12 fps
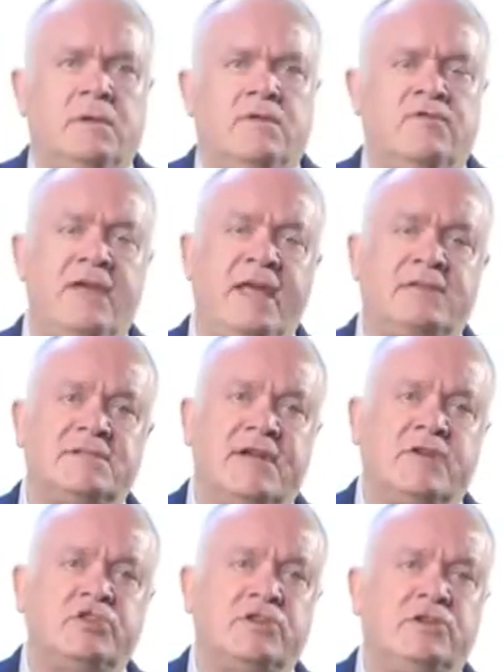The next
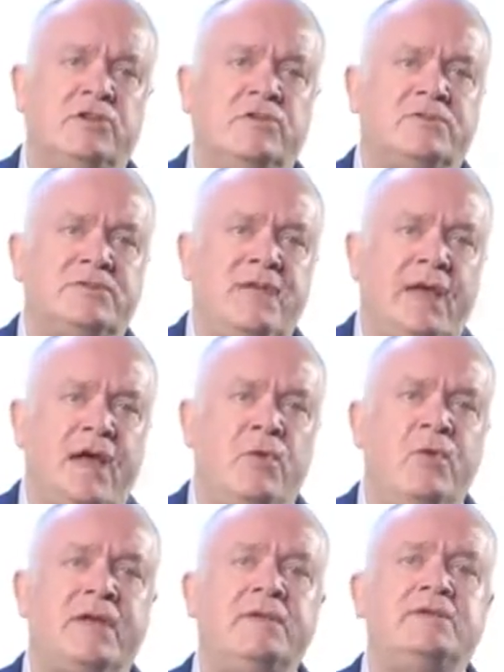section looks at how
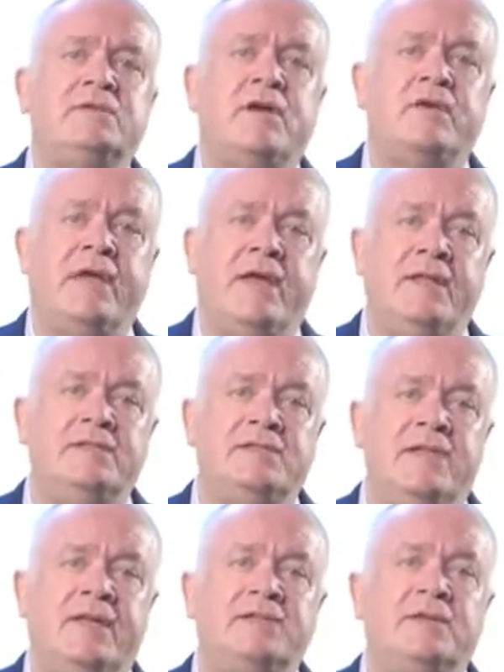we can target
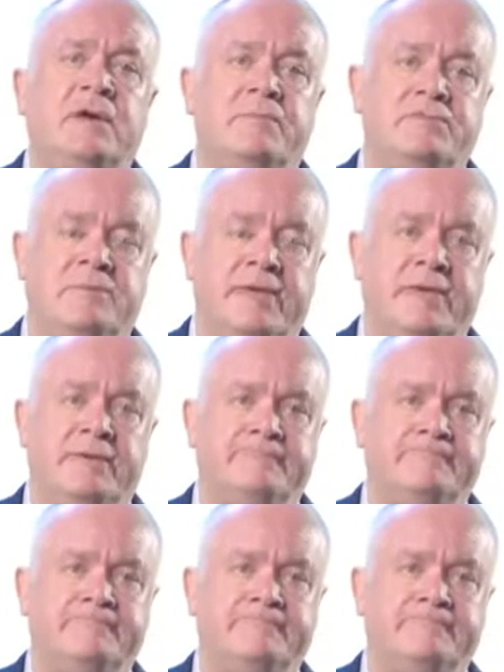NSAIDs optimally.